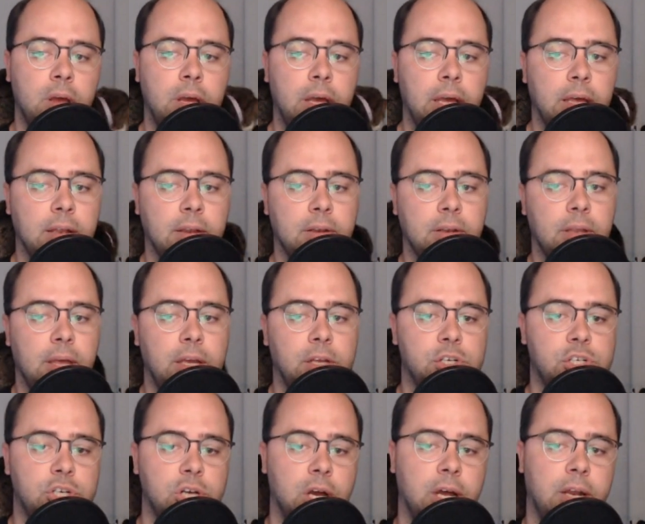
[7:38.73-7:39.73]
And they
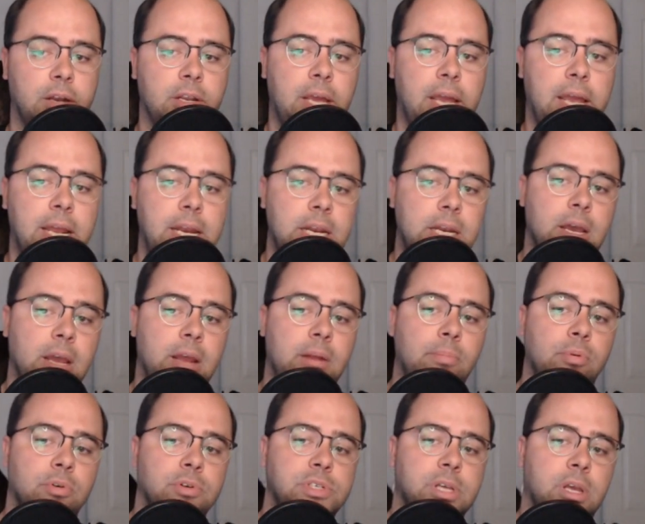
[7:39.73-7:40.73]
shot
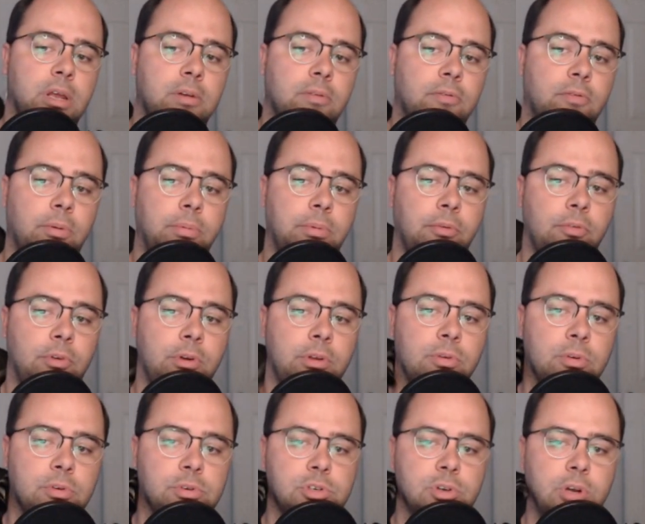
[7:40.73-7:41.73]
89% from the free
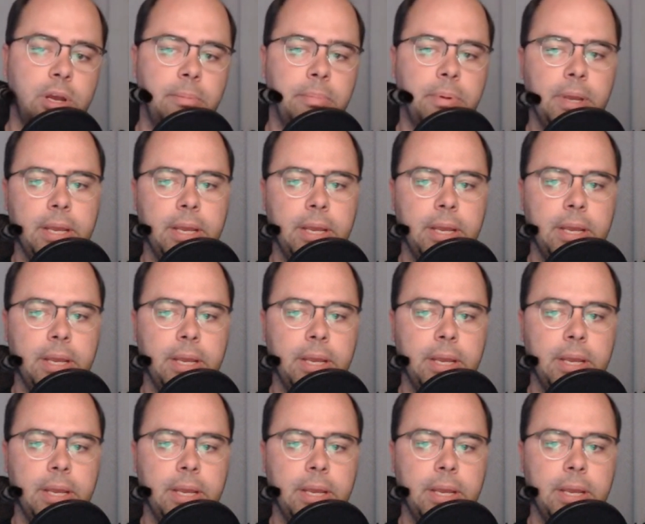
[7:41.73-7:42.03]
throw stripe